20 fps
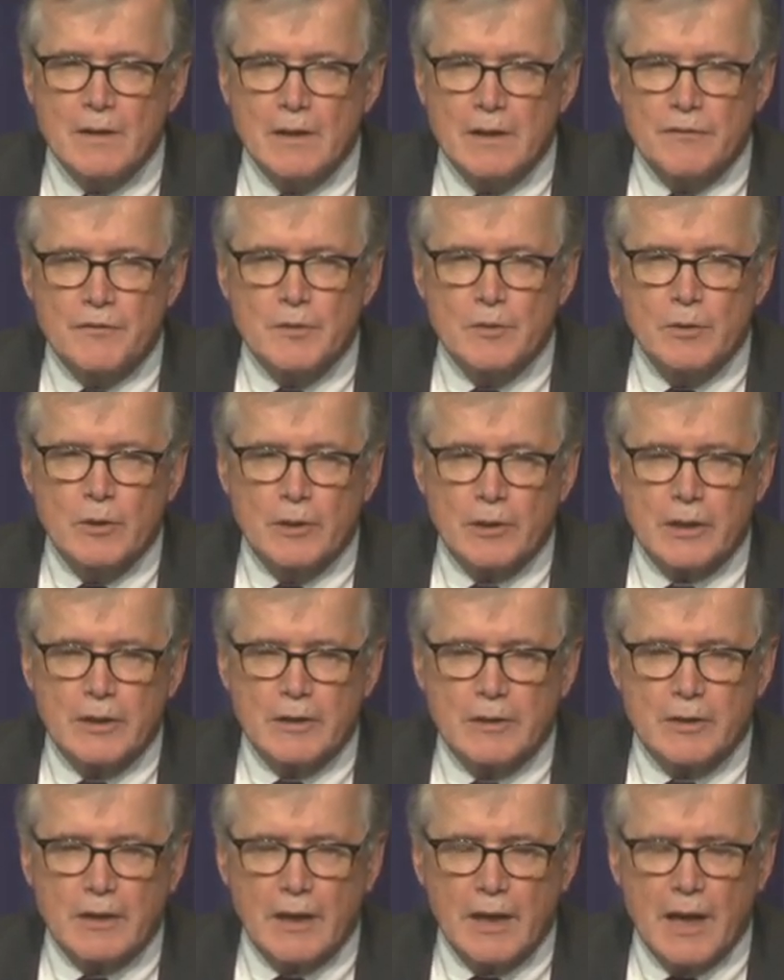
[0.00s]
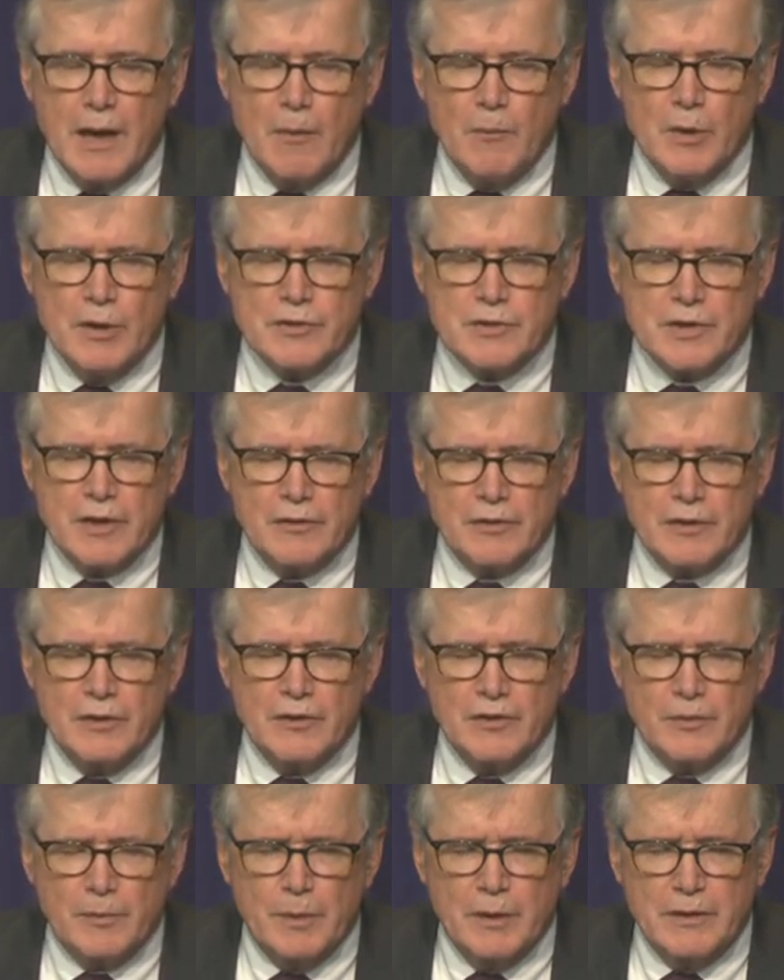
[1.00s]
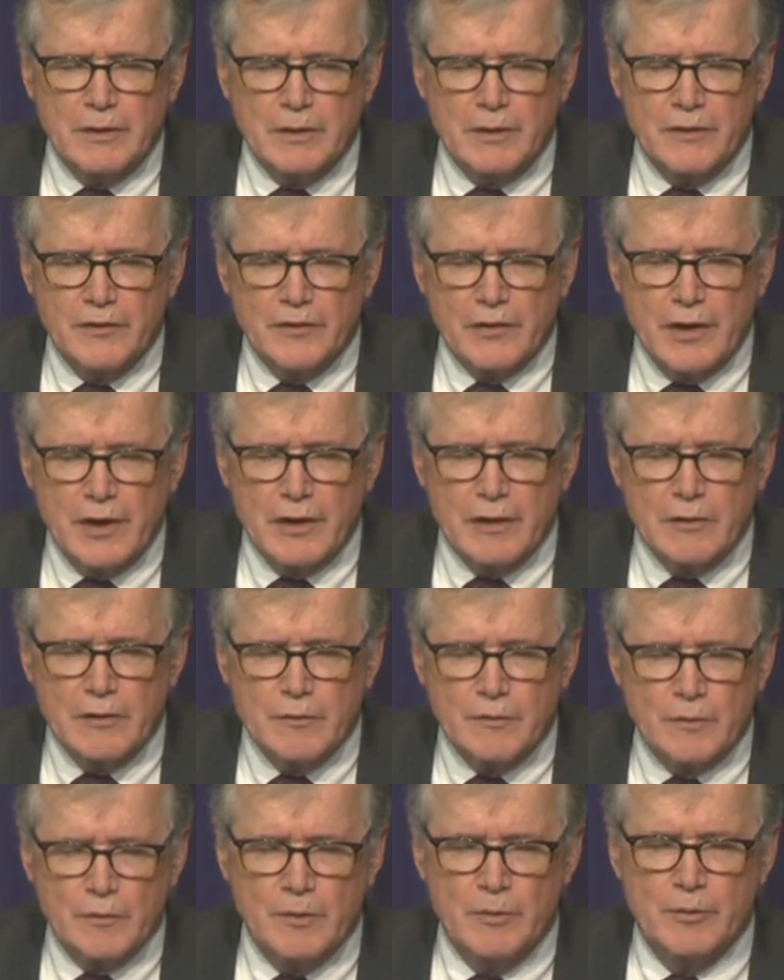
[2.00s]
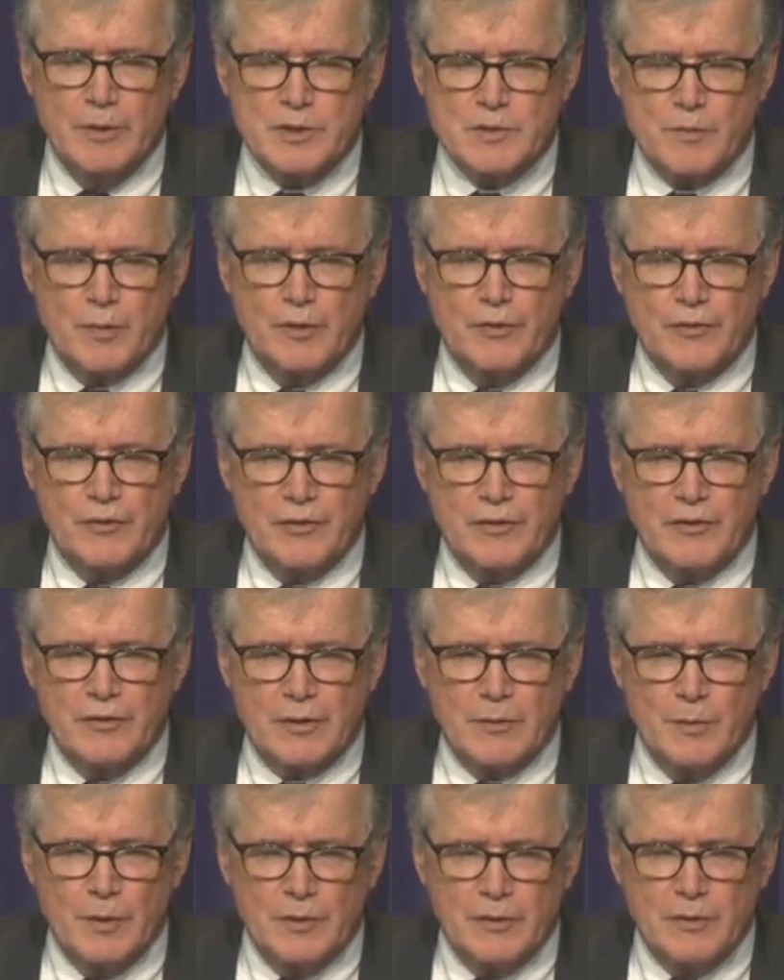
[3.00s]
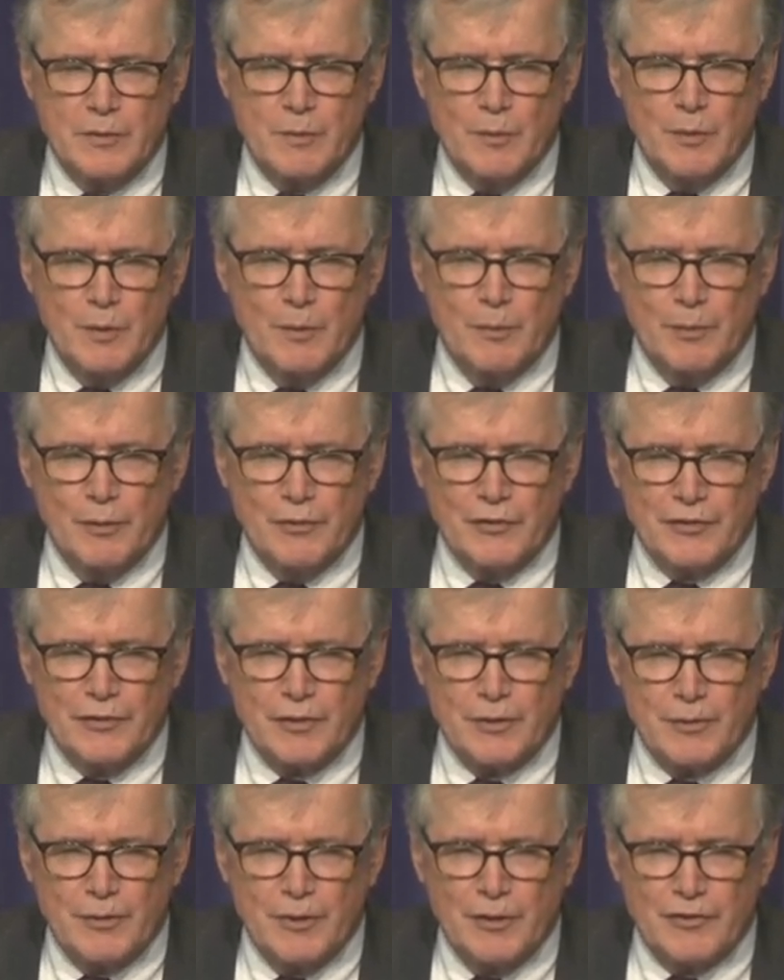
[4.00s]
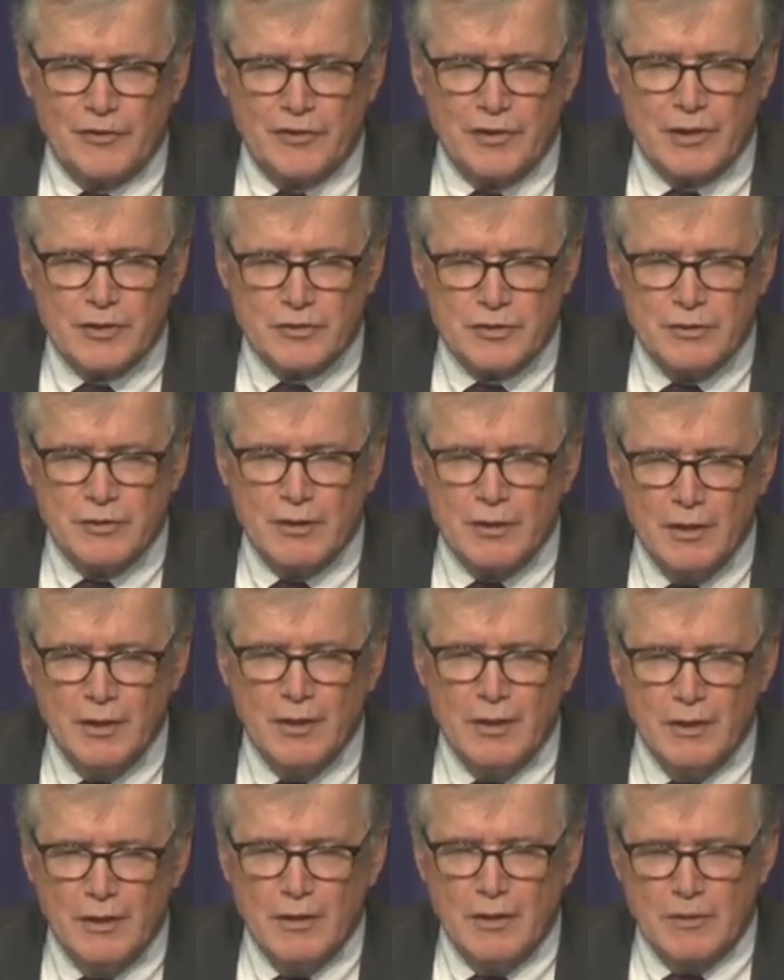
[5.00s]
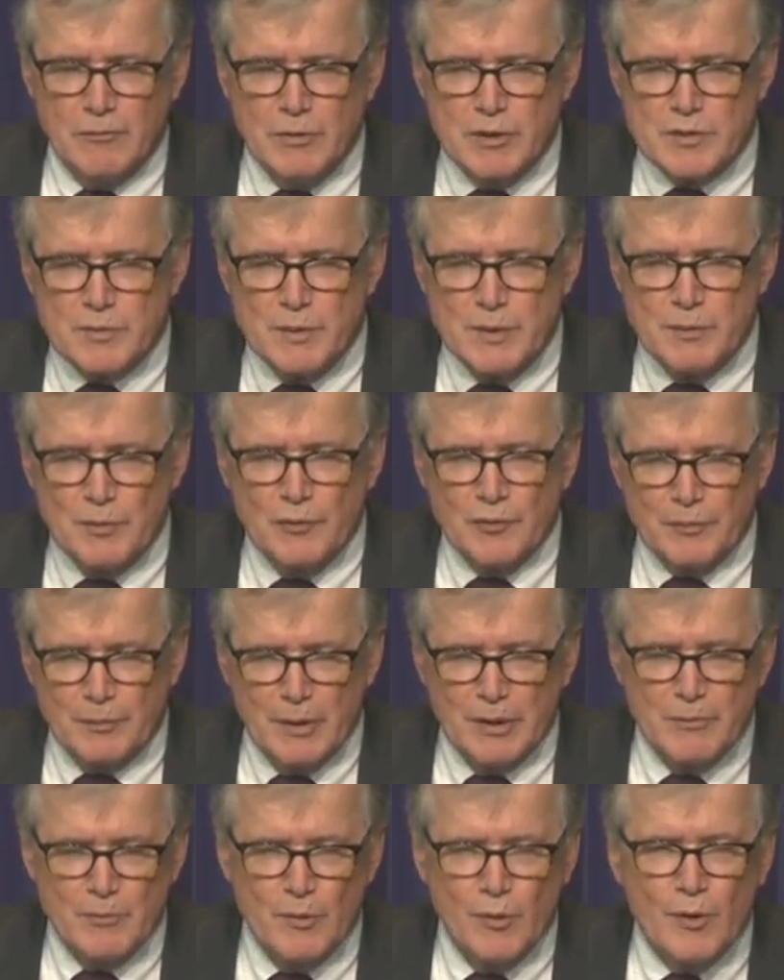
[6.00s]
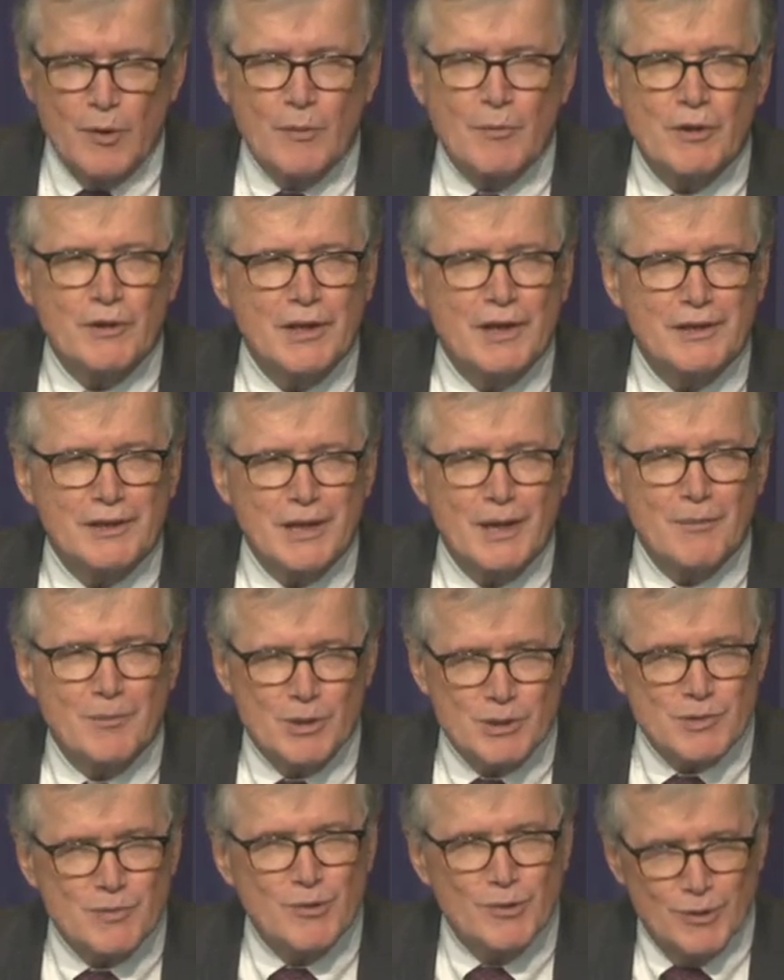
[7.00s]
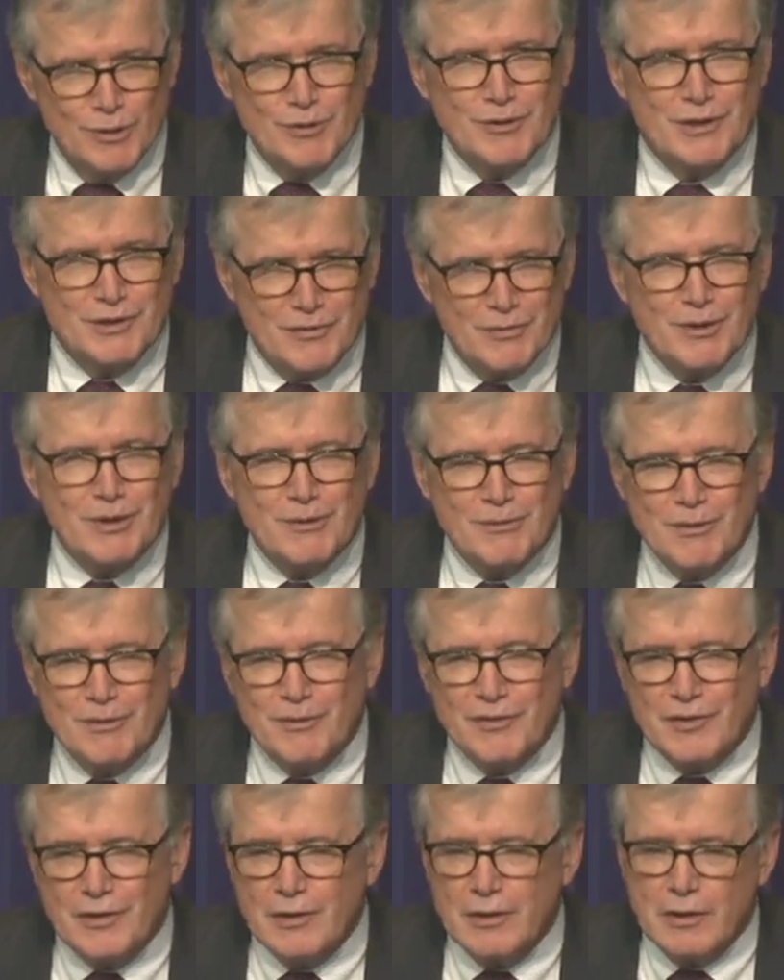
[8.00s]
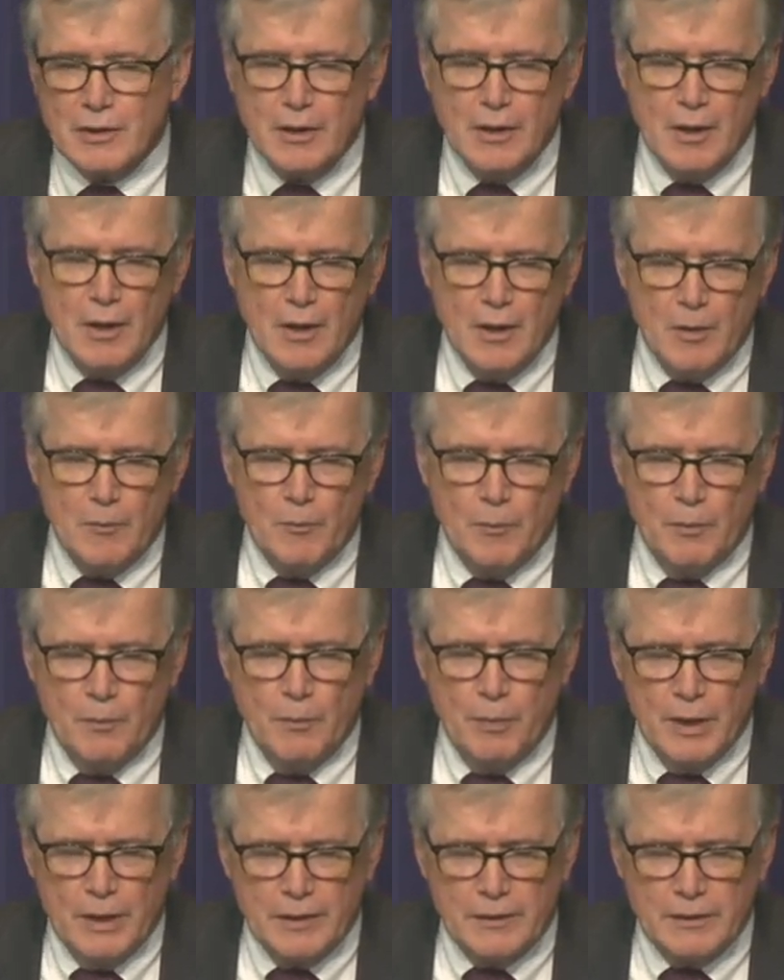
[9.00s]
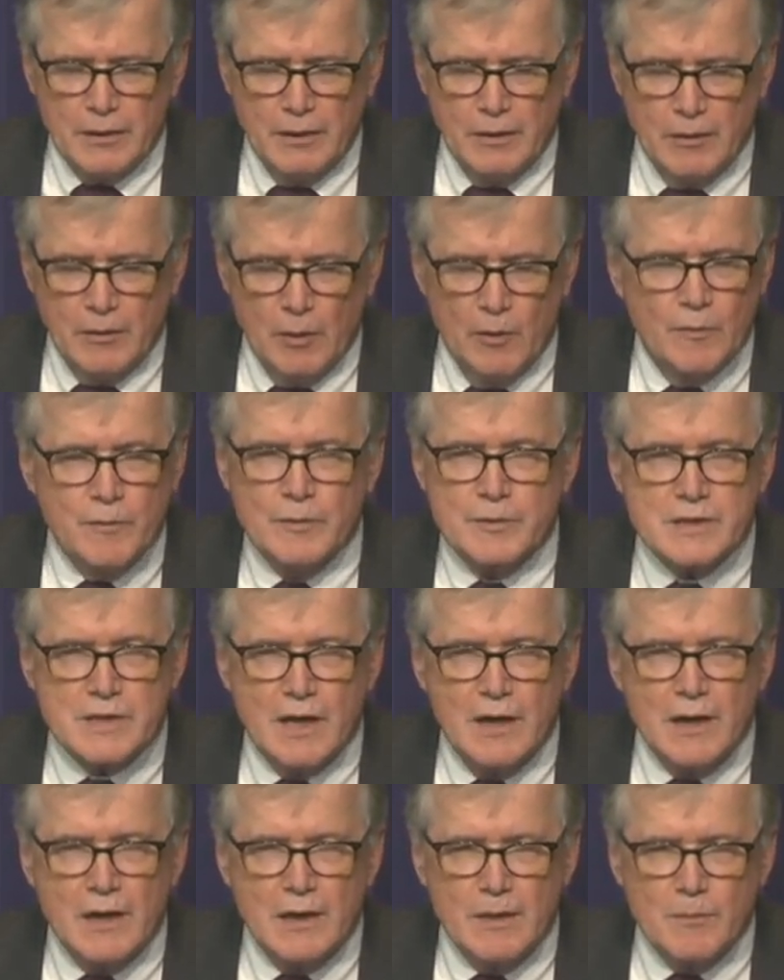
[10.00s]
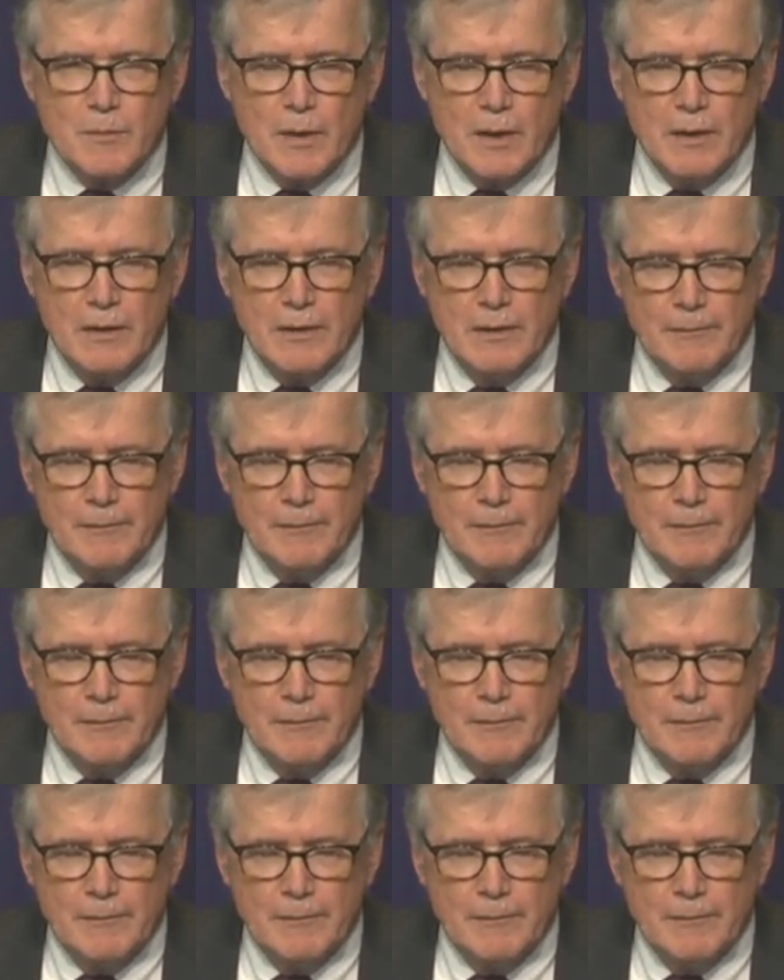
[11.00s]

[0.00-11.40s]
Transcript: if you look at how much healthcare spending is higher for a rich person compared to a poor person, the cross section, rich people spend more, but not that much more. That's what Henry was saying. But over time,